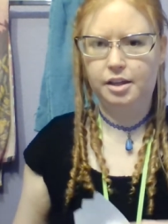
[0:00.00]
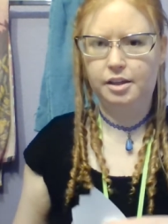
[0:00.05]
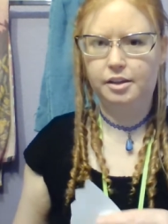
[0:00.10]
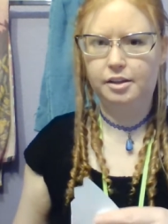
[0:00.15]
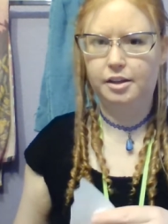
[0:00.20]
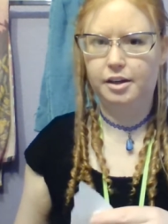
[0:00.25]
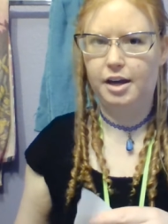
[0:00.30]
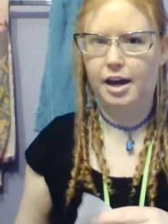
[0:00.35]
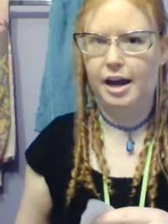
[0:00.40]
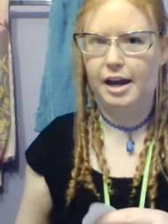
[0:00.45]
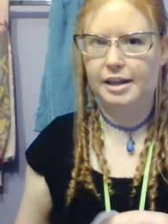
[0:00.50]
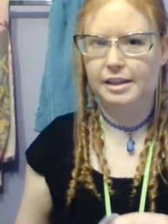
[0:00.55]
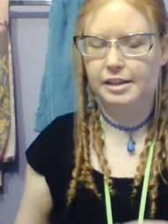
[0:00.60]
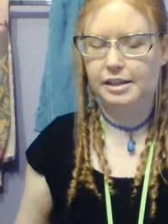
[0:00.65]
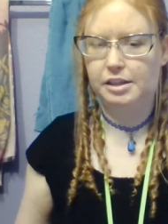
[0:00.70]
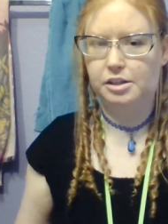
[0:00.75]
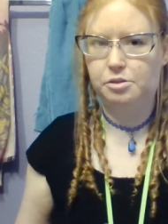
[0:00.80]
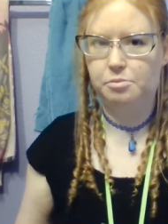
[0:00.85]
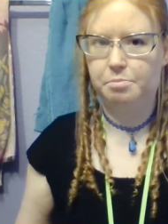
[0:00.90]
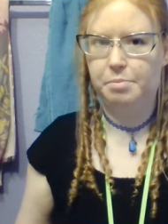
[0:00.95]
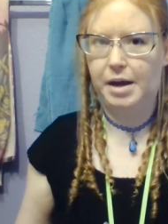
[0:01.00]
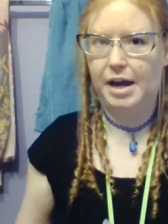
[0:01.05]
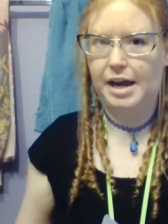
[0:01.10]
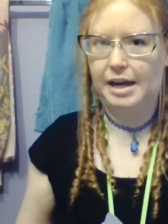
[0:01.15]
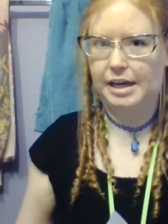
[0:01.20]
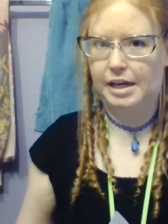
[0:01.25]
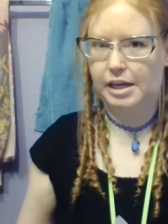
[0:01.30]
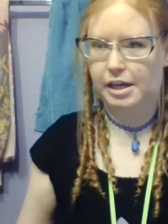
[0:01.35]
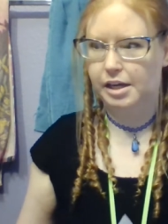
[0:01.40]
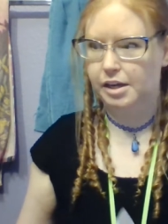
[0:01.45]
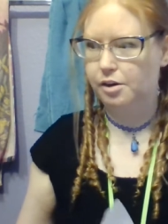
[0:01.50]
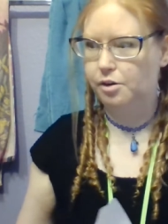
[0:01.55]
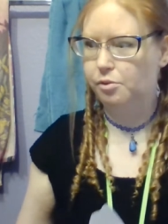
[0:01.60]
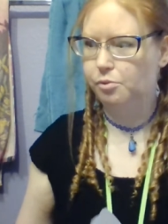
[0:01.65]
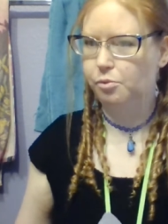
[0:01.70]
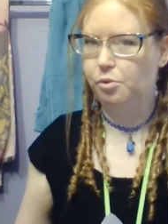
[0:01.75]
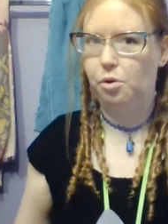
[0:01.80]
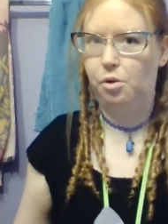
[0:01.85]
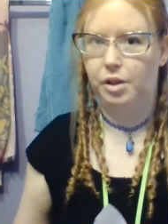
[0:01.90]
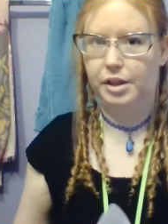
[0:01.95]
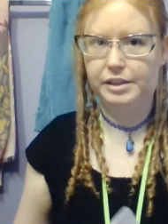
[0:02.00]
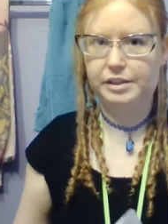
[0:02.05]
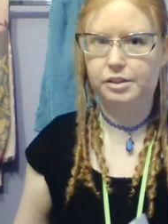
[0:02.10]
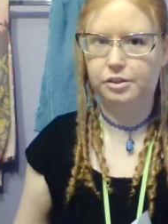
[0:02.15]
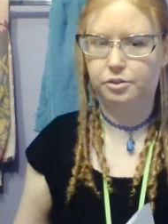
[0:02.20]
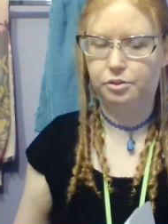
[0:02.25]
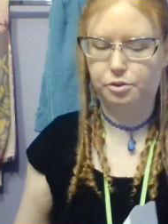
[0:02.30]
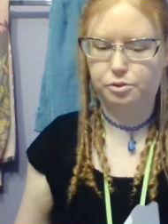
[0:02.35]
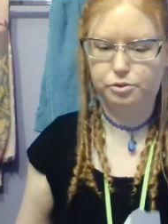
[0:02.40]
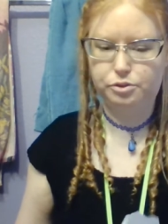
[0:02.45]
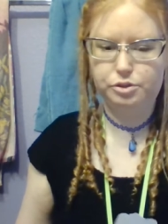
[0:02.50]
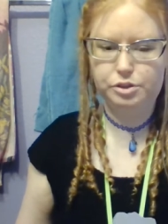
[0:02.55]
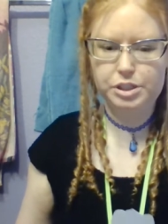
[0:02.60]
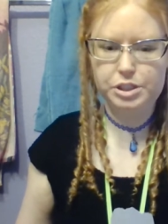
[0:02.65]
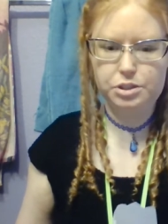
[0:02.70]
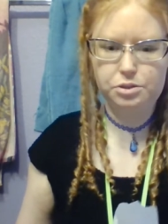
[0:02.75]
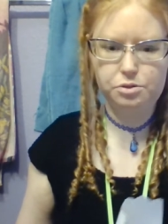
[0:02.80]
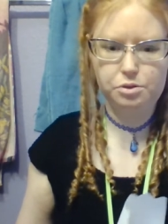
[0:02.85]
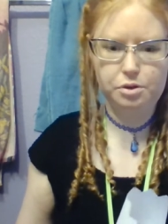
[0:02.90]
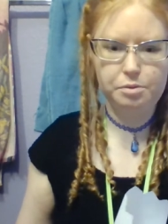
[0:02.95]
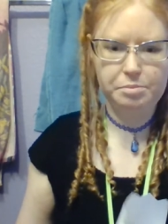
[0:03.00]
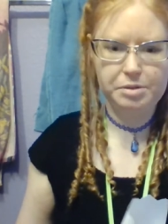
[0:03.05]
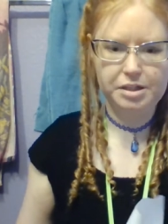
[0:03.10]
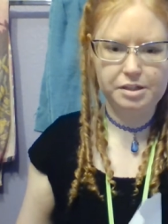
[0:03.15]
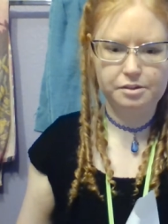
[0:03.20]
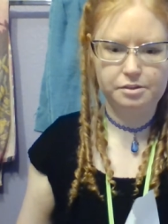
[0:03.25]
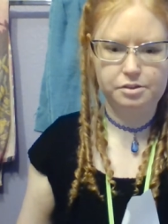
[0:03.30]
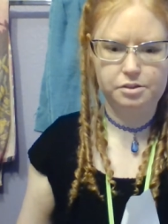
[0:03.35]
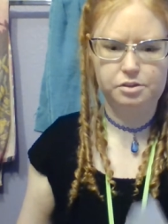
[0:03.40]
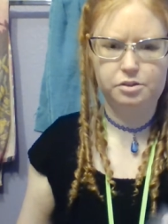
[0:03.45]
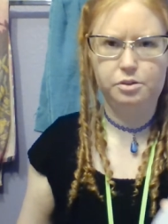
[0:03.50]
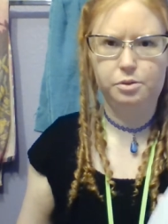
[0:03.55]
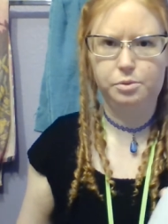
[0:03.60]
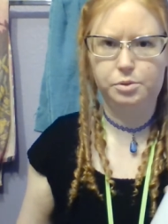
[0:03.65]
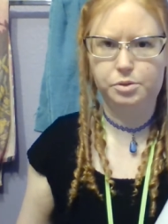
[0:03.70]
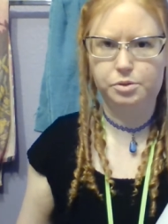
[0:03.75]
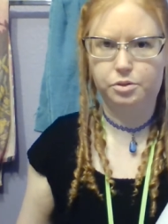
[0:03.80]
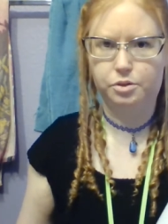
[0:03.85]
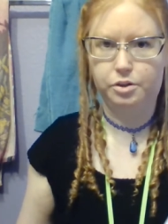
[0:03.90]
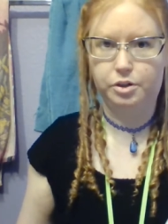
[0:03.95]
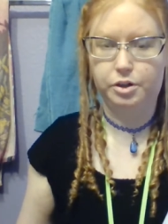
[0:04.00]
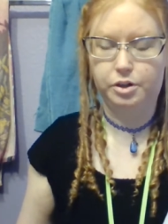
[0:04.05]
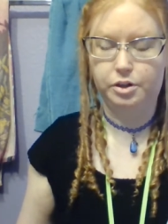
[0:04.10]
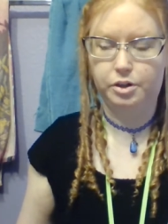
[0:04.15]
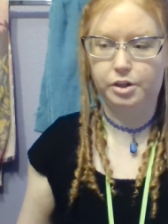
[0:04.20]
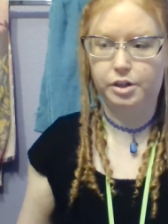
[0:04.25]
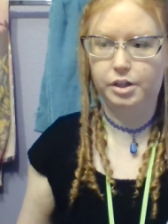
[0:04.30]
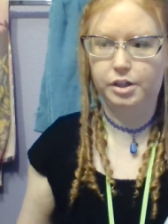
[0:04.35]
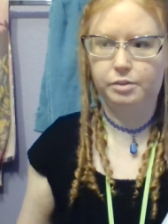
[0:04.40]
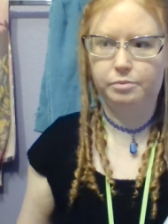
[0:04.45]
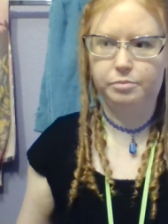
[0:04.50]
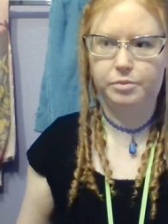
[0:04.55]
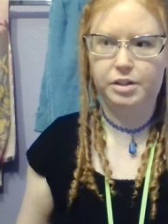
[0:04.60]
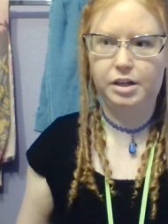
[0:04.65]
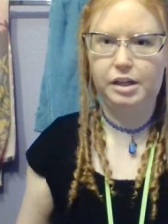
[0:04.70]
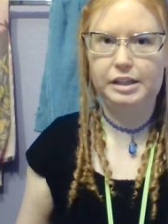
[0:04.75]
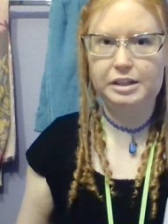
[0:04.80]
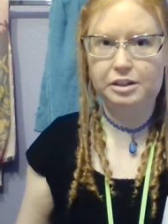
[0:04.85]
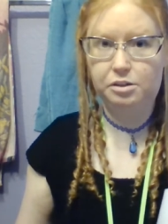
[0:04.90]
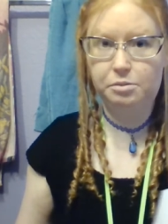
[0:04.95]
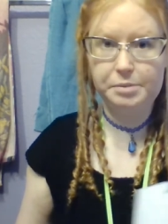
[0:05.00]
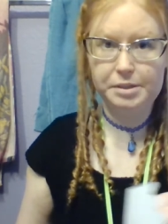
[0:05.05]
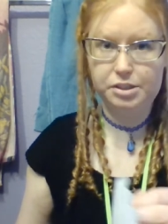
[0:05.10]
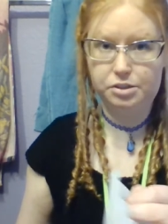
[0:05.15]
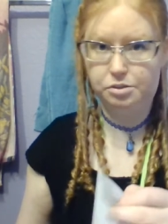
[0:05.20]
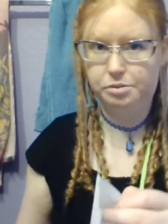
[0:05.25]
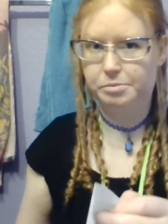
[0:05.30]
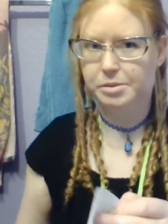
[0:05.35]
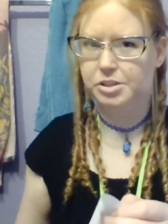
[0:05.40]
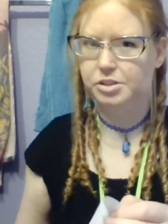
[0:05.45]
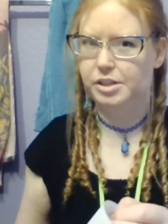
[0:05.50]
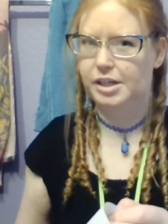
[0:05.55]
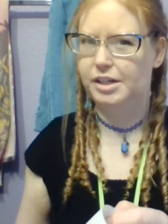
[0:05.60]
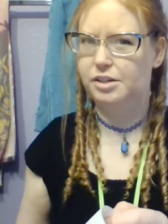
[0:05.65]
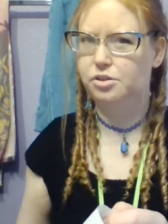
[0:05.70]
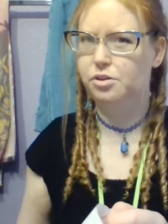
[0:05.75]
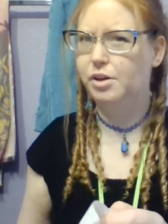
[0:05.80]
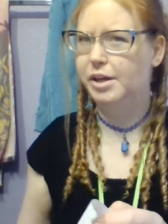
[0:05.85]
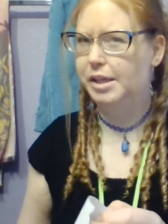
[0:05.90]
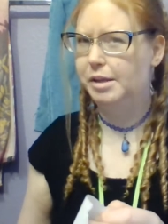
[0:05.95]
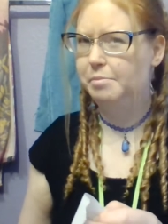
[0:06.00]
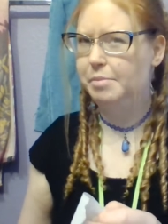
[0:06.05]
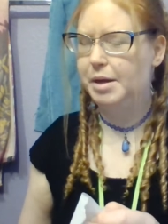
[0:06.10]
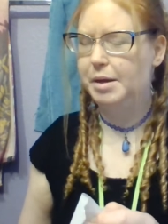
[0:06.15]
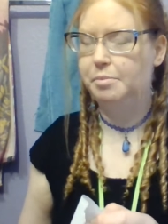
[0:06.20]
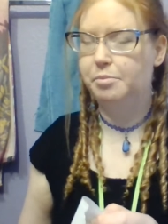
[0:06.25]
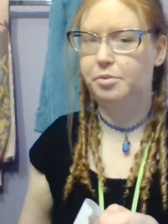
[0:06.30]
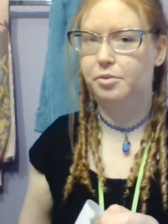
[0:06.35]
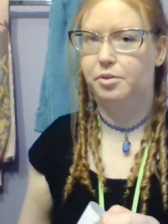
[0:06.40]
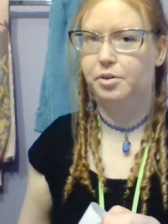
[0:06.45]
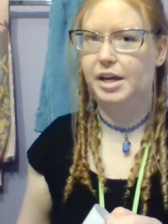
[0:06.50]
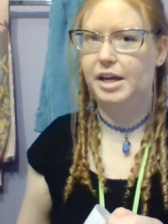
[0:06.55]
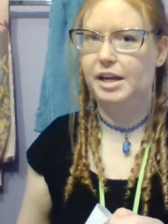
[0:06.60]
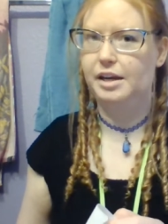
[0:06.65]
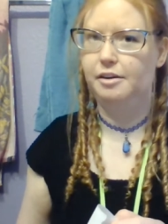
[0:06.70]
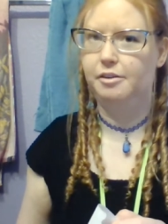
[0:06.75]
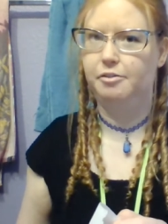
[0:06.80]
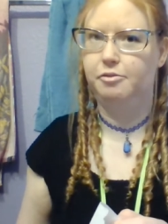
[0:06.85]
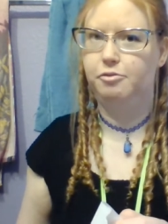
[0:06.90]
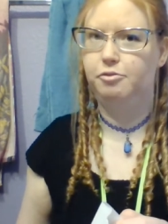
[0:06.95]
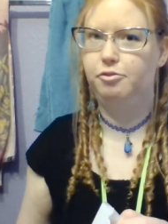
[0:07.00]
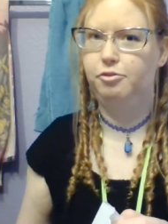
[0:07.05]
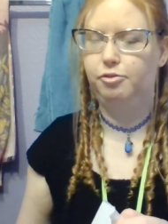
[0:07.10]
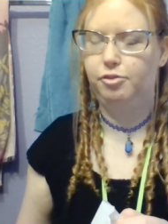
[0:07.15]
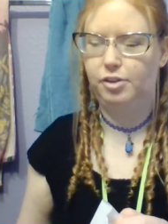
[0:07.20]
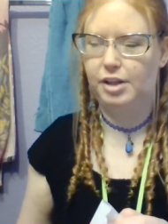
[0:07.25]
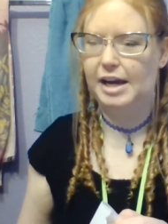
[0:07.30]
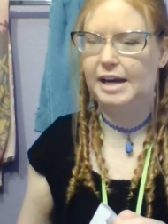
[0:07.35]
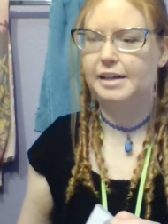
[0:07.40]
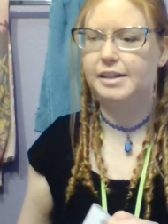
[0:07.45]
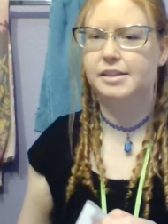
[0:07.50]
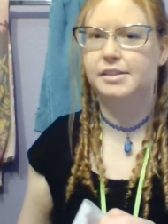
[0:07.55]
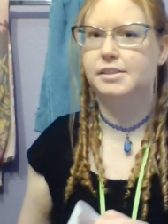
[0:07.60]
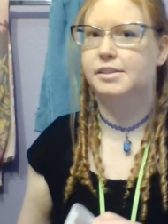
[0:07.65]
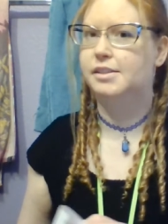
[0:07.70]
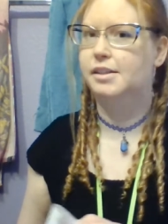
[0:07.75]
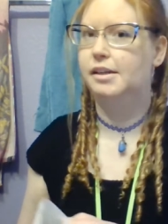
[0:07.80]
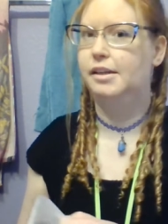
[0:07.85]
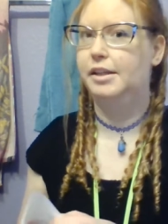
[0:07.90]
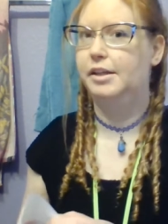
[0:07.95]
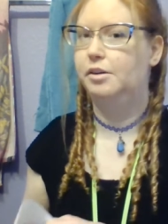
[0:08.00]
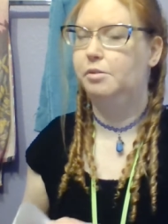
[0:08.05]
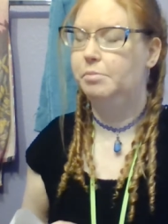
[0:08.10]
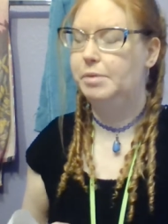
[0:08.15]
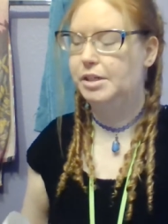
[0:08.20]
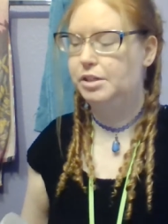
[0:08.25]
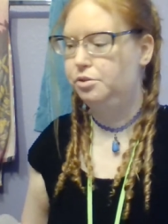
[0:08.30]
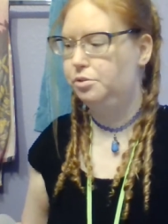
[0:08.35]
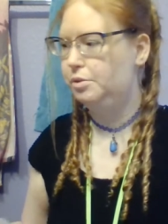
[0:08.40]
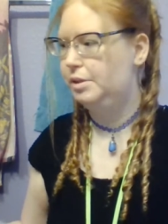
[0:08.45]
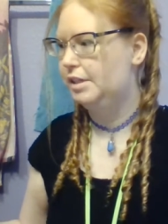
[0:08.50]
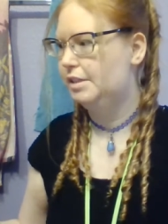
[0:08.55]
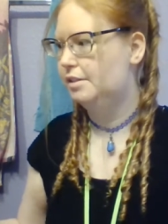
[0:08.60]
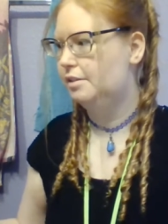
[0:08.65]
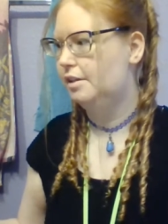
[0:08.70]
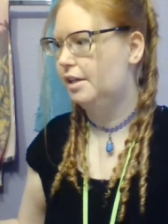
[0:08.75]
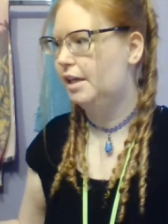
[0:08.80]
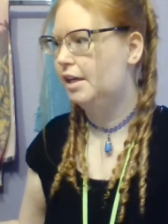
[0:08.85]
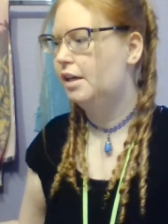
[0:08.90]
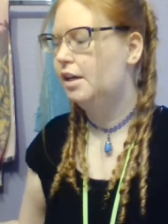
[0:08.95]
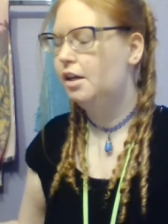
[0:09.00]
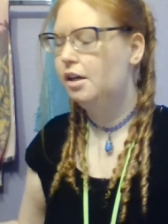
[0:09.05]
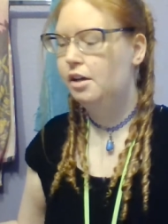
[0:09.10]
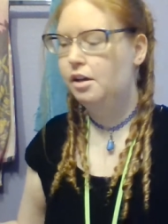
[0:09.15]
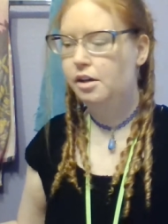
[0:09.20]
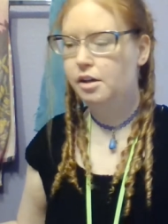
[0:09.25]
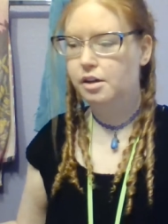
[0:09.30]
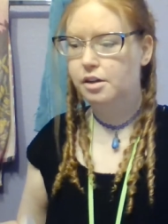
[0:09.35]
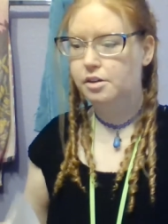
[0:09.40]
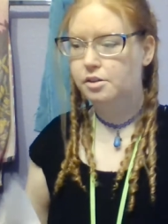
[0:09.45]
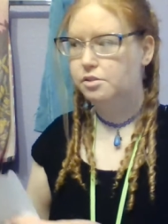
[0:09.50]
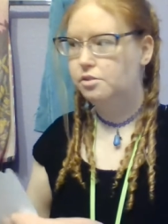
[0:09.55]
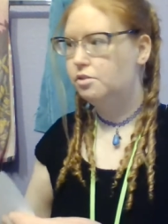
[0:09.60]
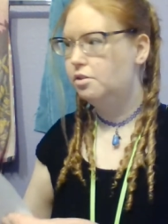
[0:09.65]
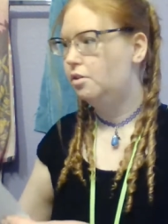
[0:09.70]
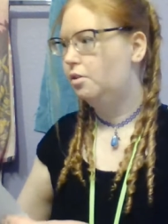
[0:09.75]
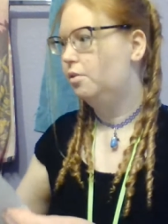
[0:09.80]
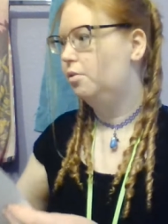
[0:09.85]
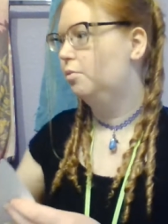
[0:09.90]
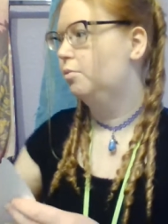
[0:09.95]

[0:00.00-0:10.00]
the kind that you buy in a roll at the grocery store because those are a little bit too much like toilet paper and flex a little bit too easily. So